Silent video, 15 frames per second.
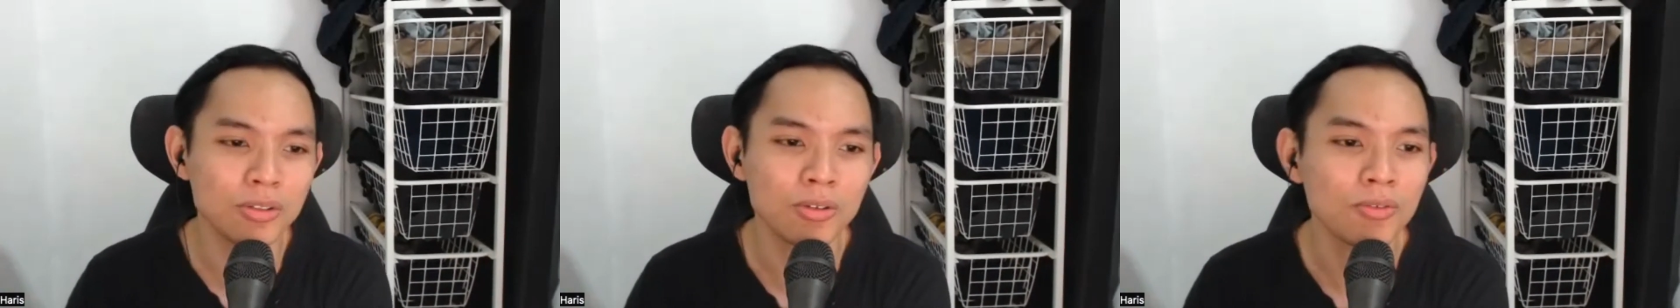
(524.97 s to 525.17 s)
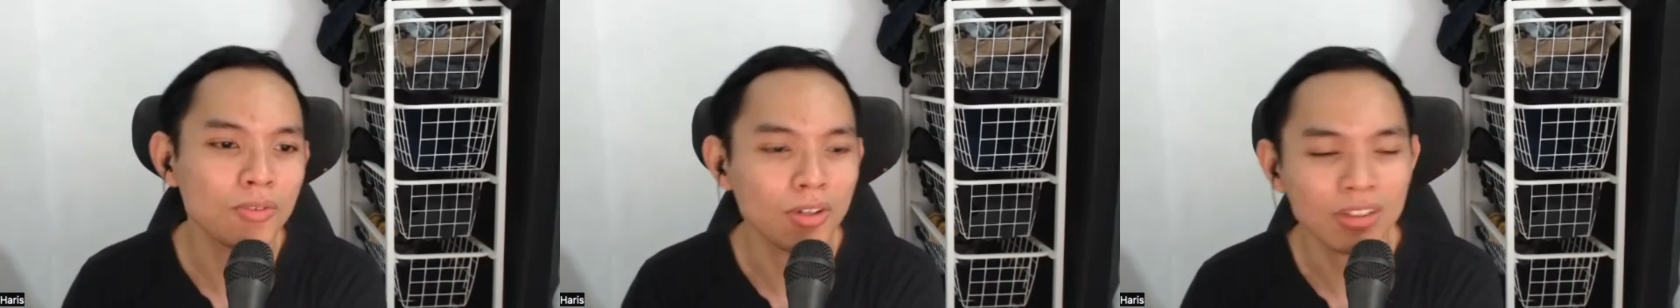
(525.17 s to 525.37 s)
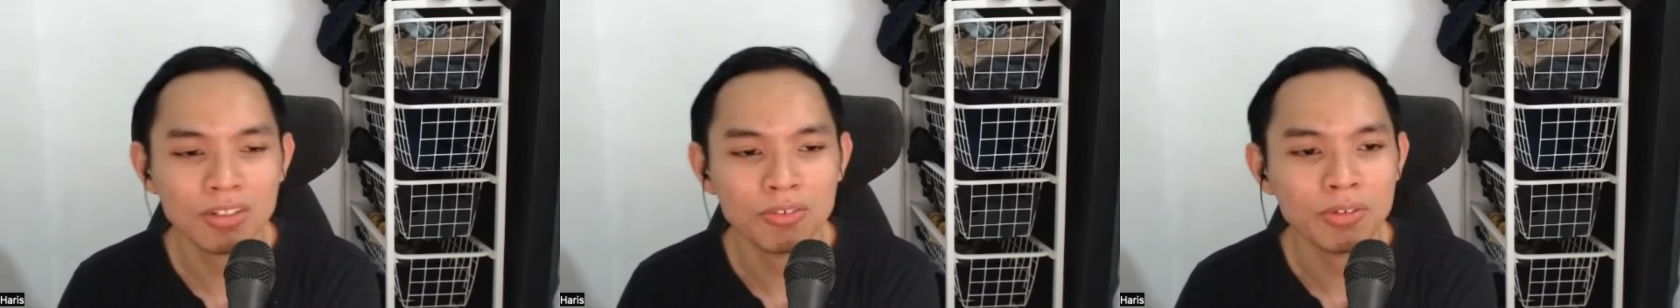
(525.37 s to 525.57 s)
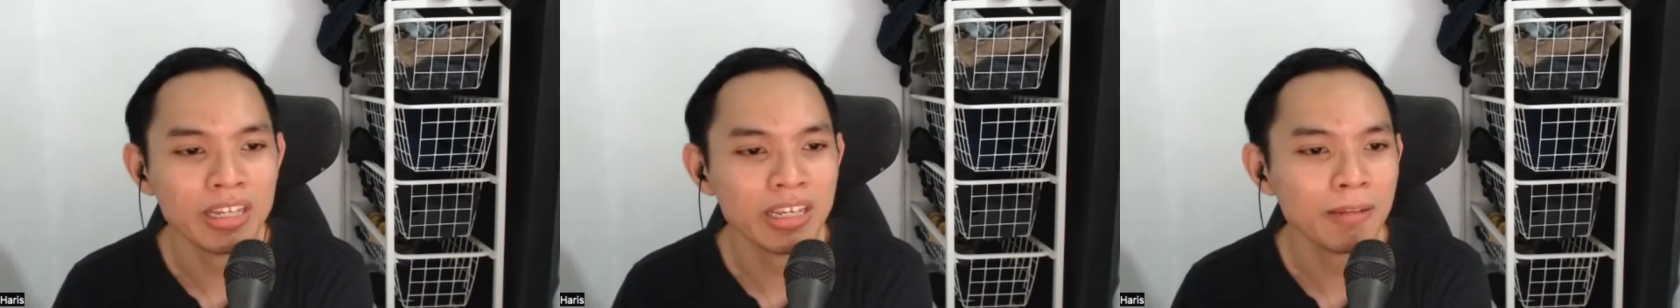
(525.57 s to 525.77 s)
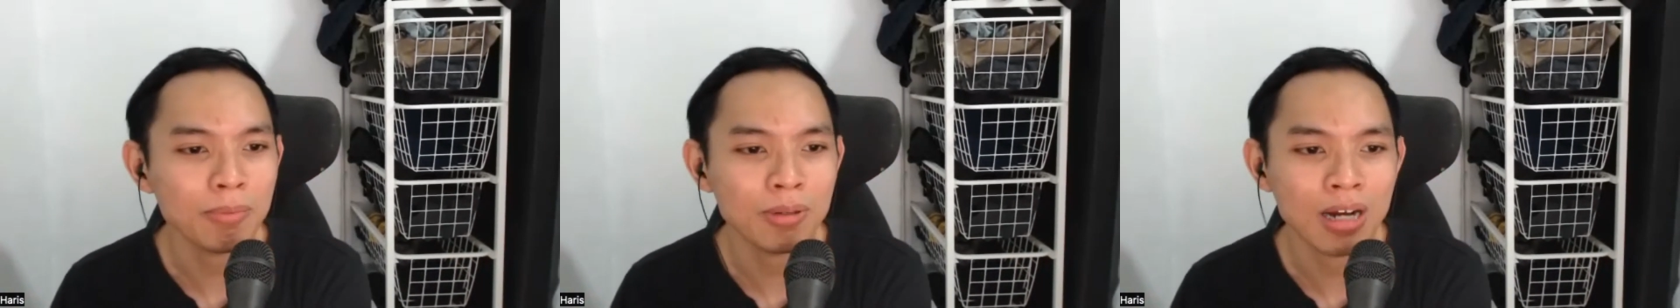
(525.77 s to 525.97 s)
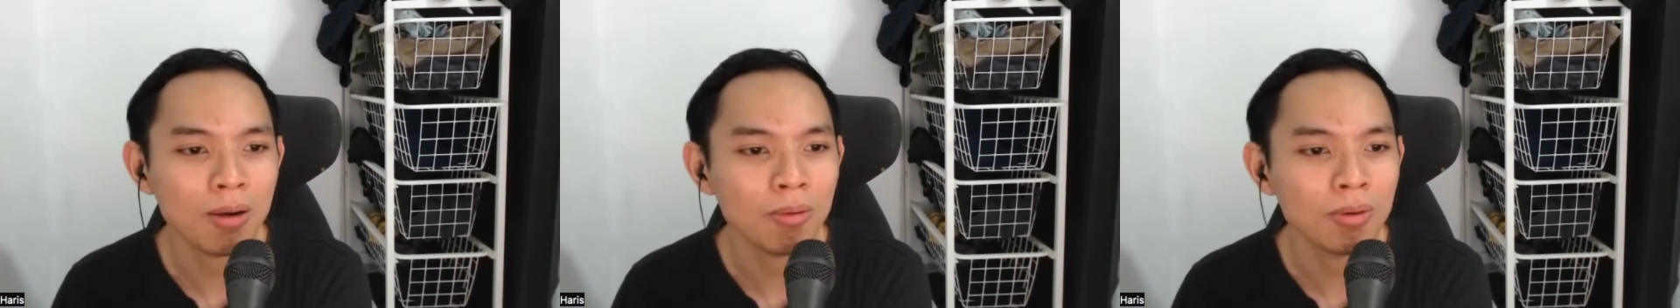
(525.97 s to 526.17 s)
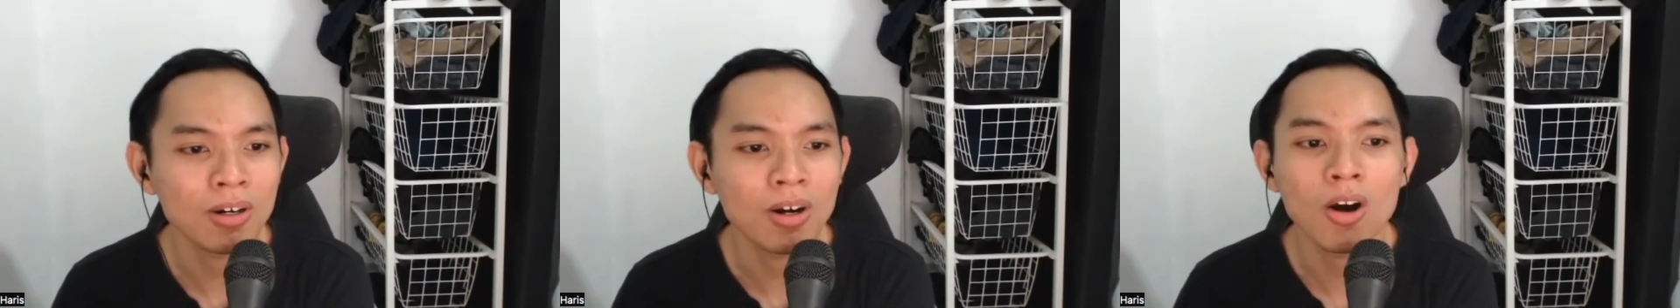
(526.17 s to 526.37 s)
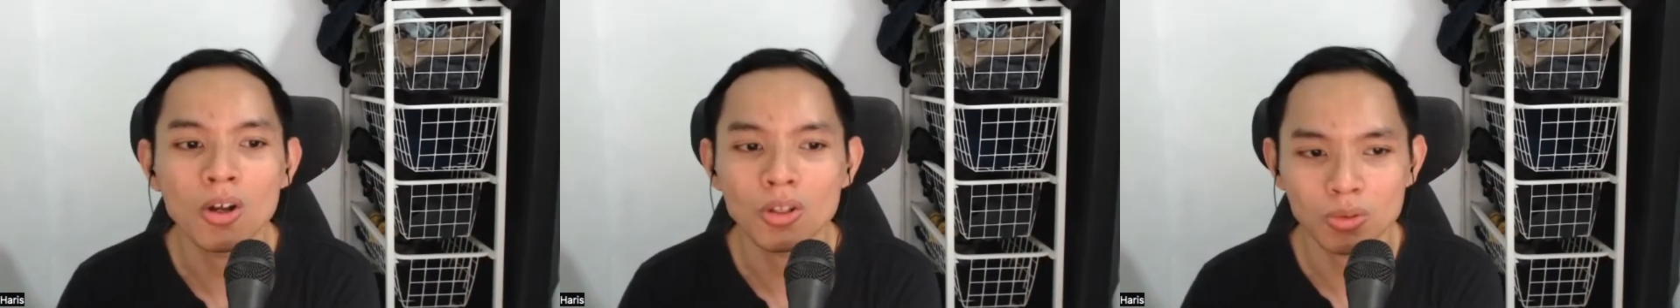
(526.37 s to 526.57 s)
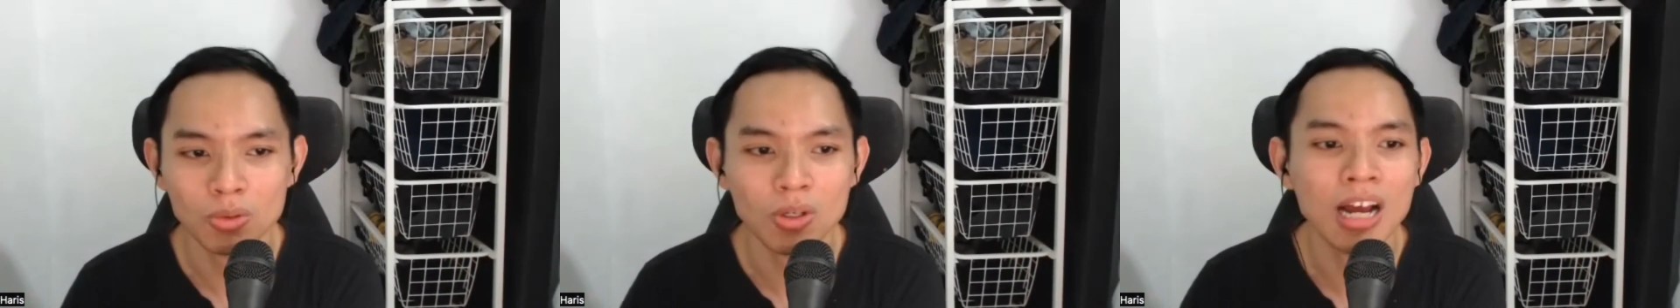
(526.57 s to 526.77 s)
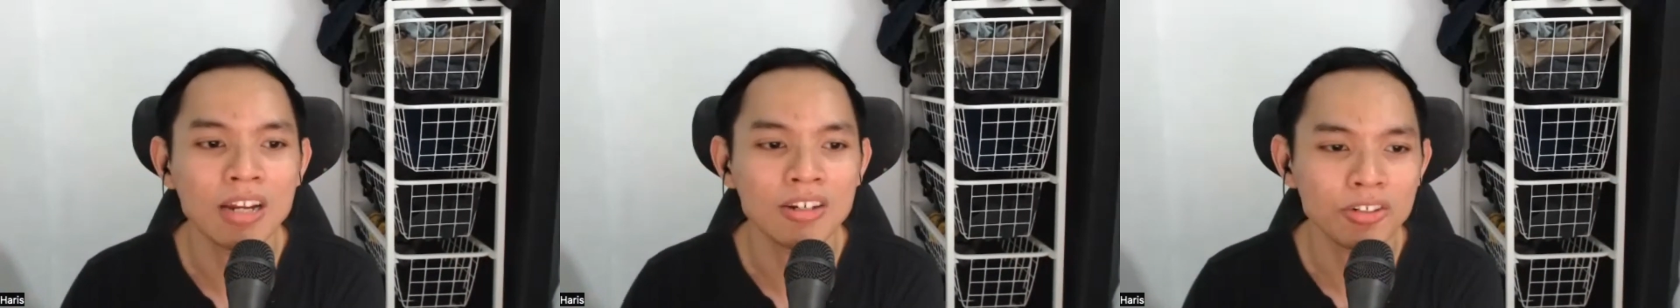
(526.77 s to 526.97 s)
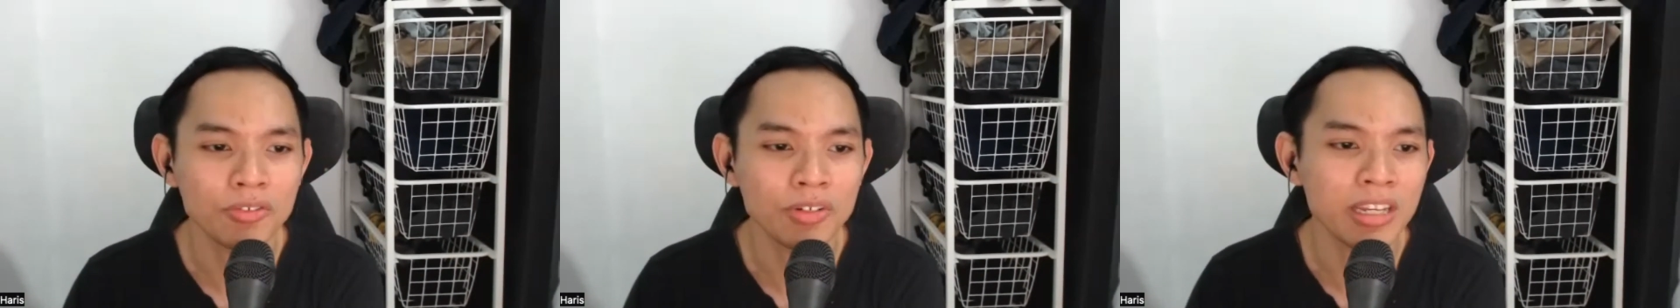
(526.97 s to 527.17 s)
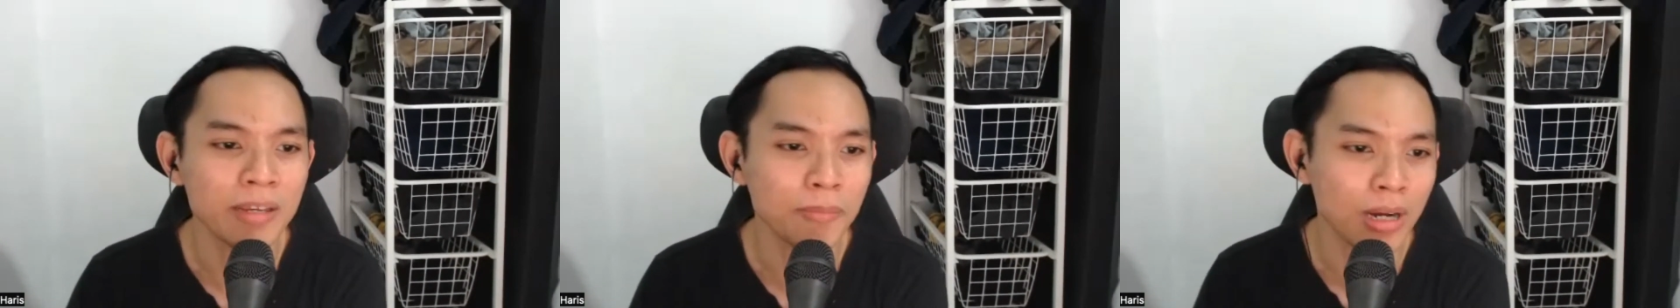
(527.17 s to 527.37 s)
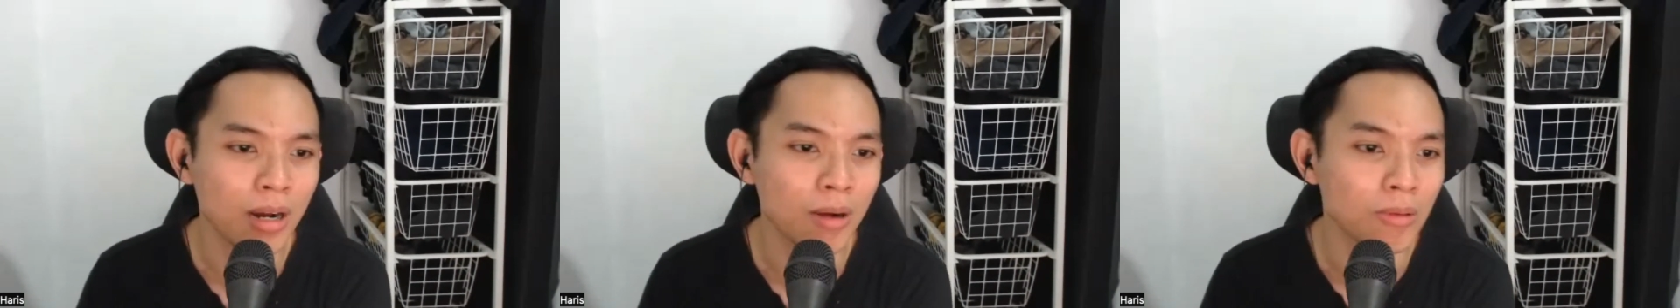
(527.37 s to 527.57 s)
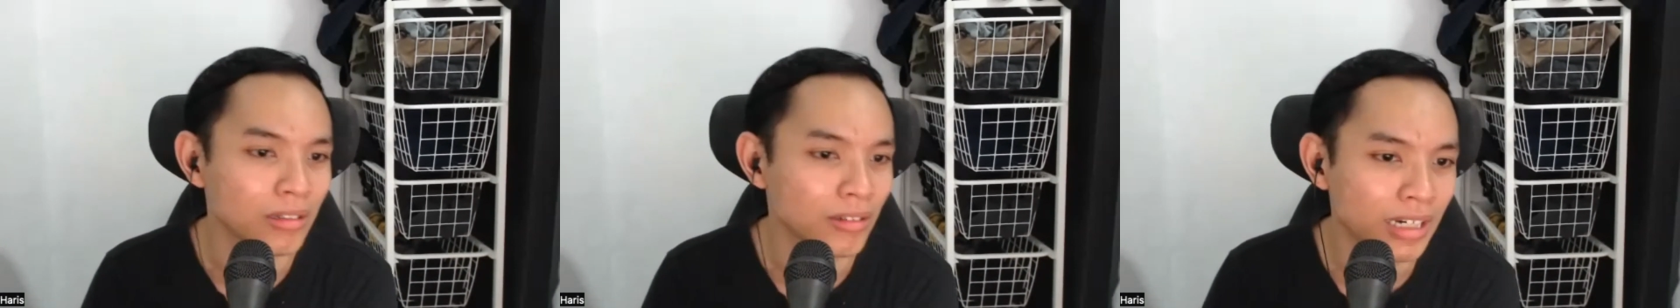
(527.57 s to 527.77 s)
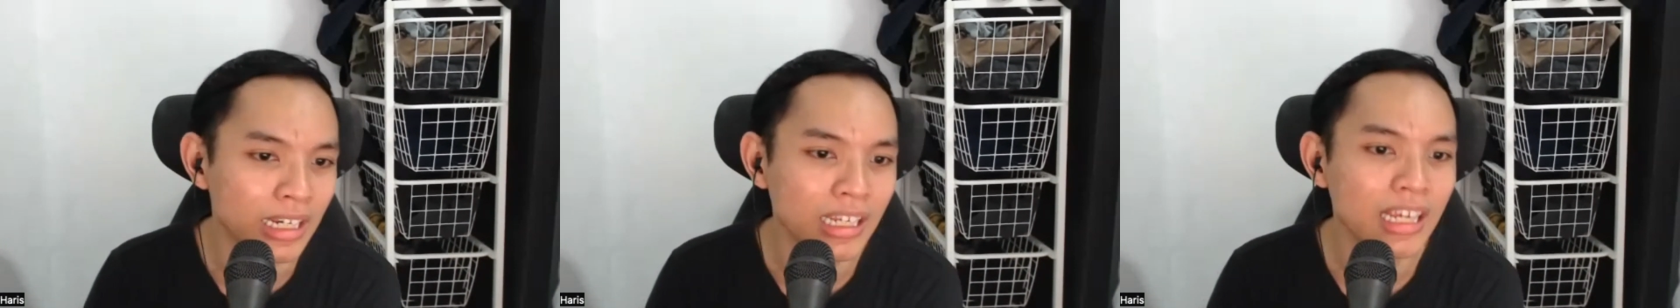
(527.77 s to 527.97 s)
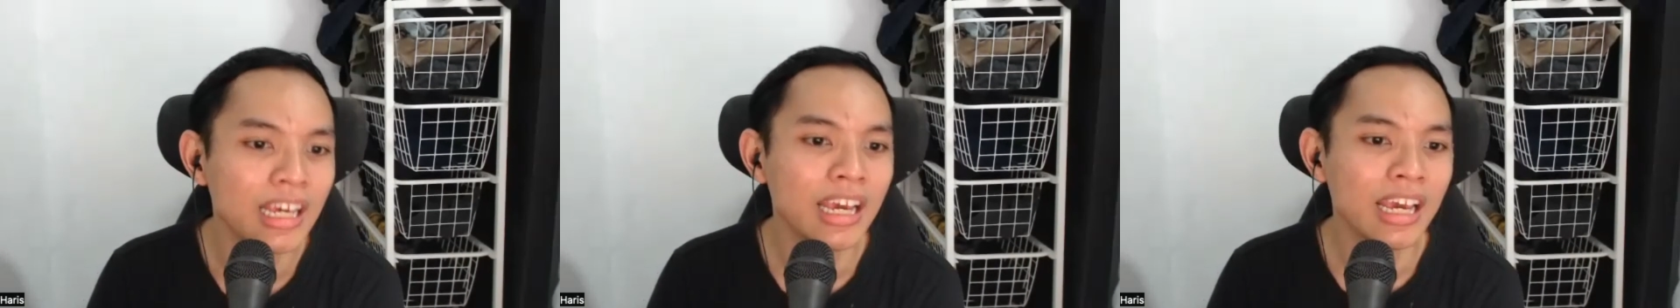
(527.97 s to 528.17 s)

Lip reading: 40 ringgit per hour or to 100 ringgit per hour, right?